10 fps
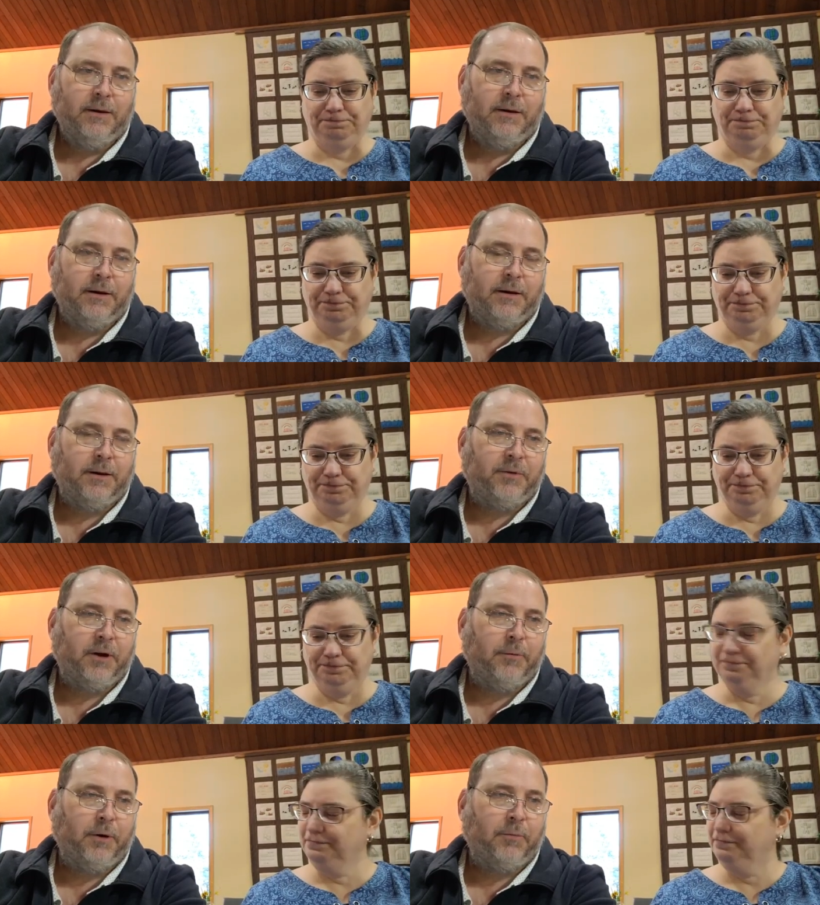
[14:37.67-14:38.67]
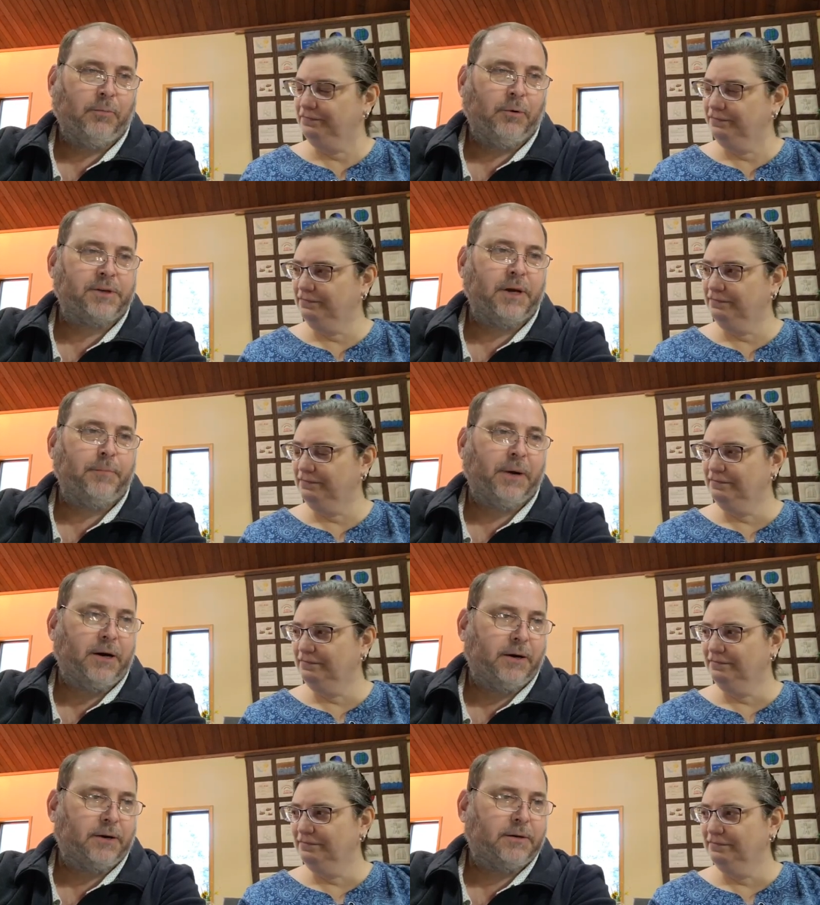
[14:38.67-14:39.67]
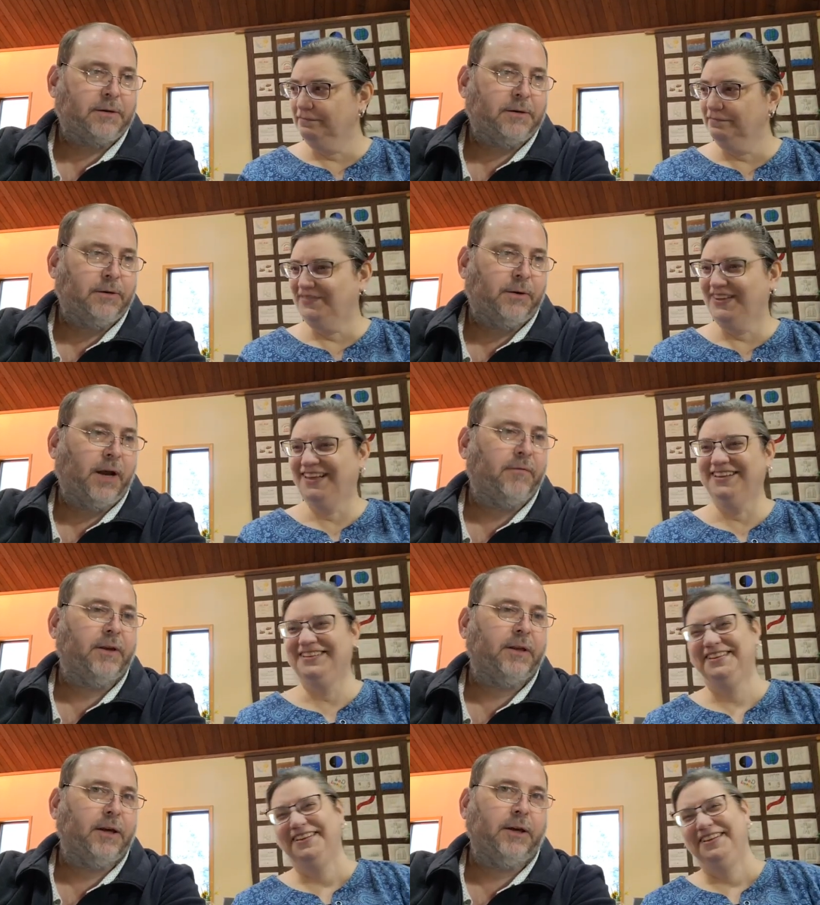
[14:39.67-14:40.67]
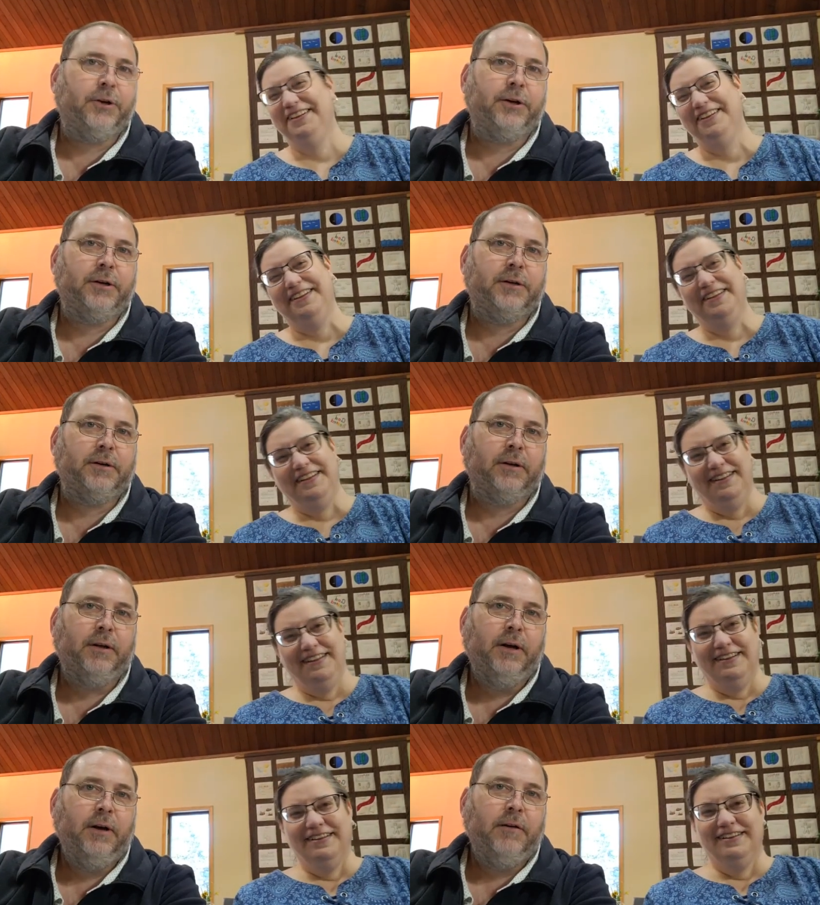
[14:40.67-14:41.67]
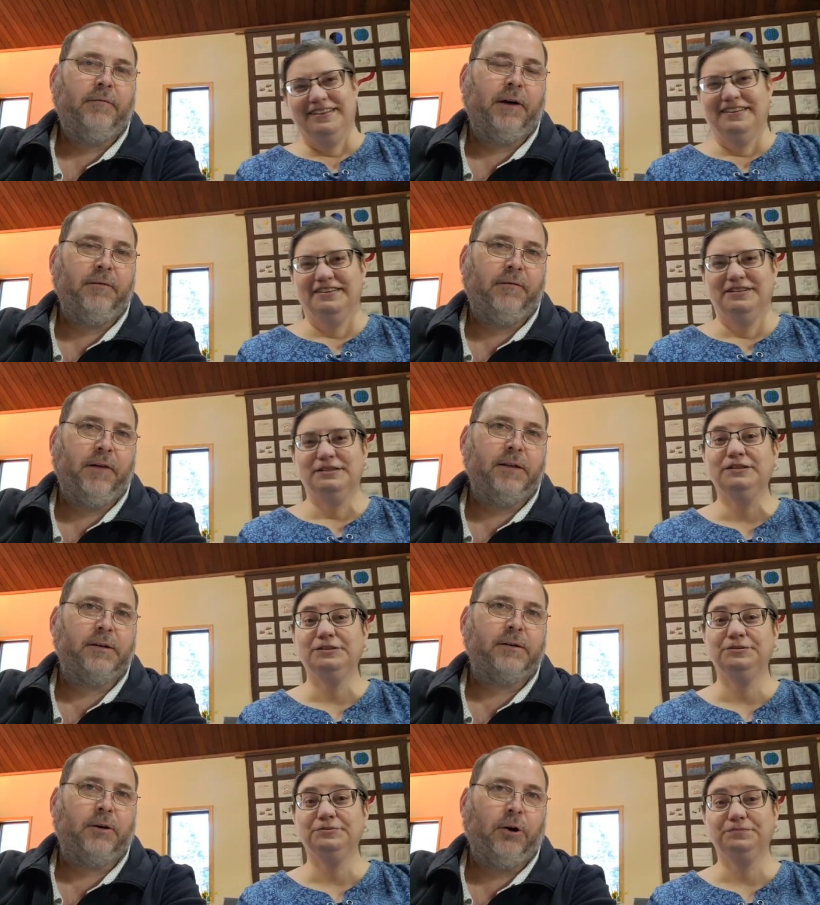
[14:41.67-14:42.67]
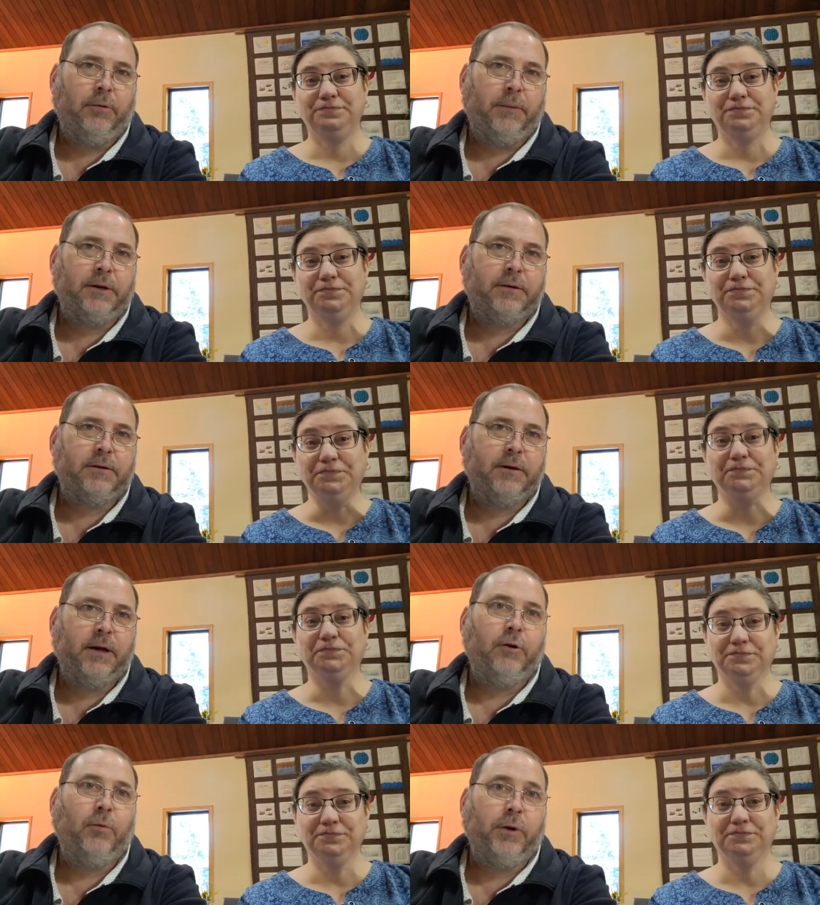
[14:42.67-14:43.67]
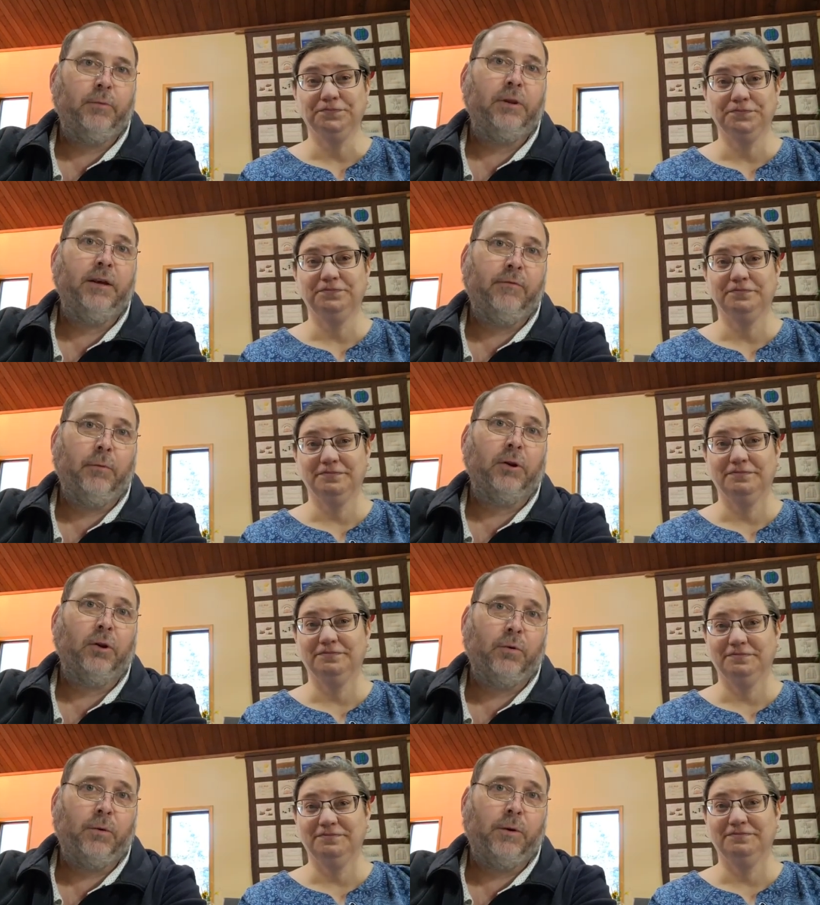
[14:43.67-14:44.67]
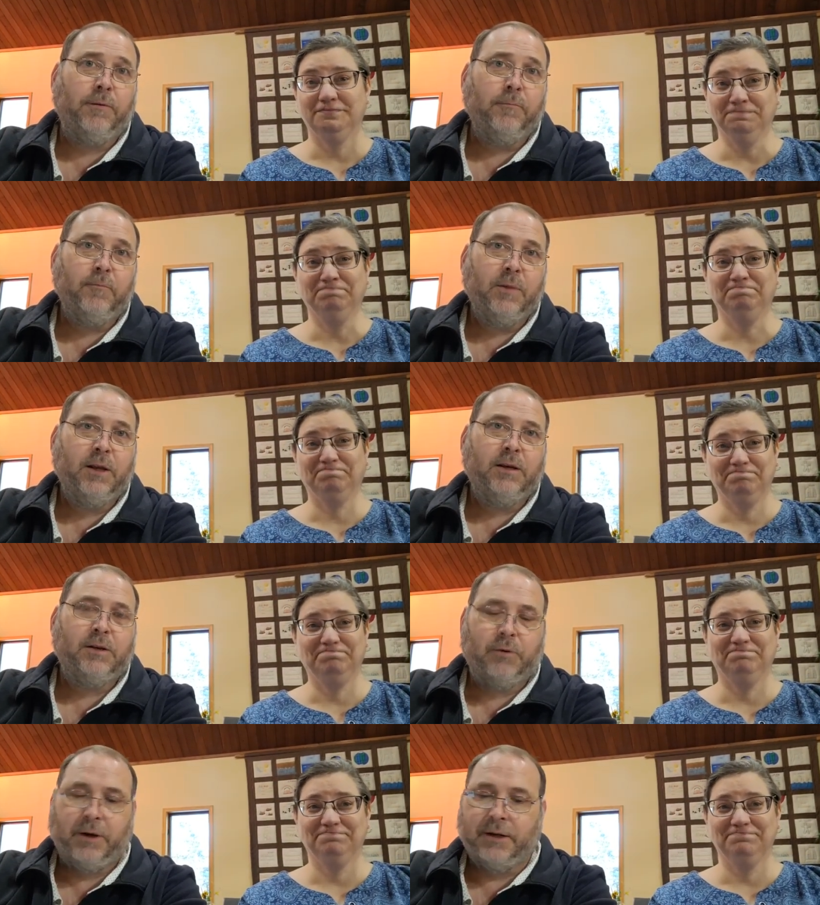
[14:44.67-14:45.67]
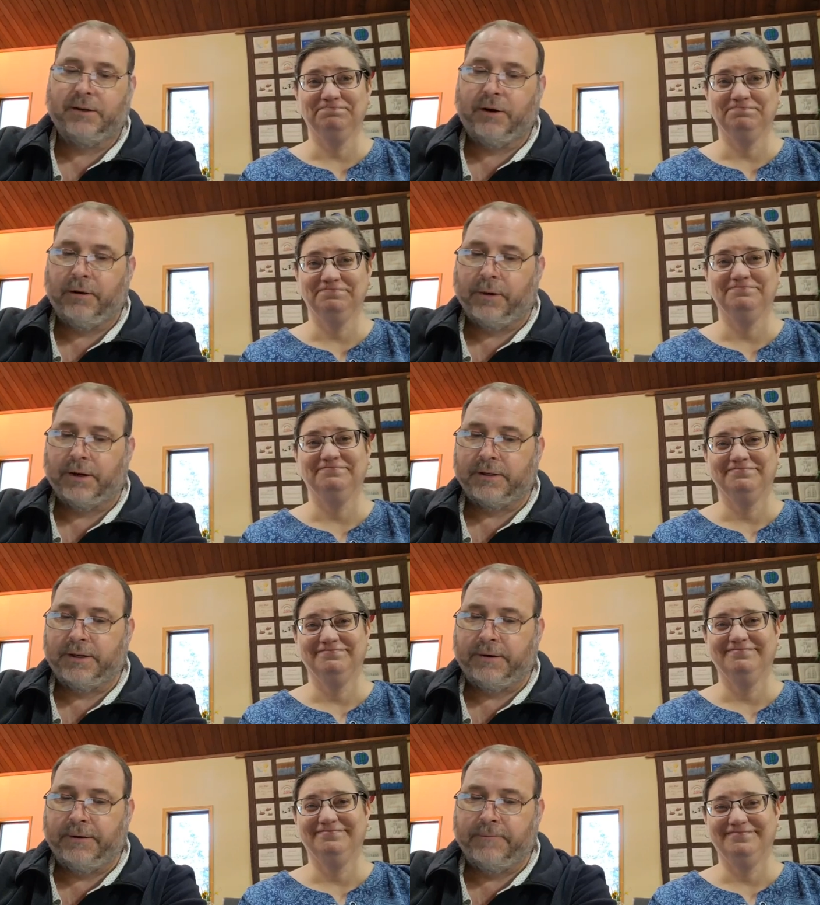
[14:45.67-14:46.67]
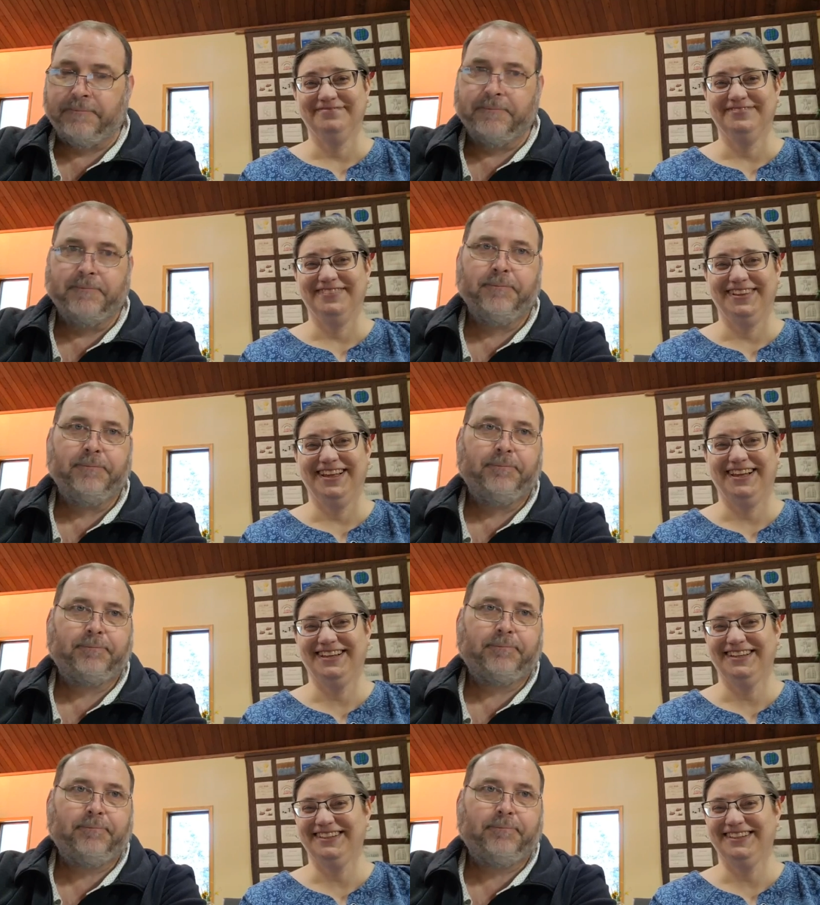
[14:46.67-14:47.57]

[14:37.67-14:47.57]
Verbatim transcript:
Speaker 1: Yeah, I keep thinking about poor Saint Benedict doing everything he could to find faith as a hermit, mm -hmm. and nobody would leave him alone. Mm -hmm. So he had to start a monastery. Yeah.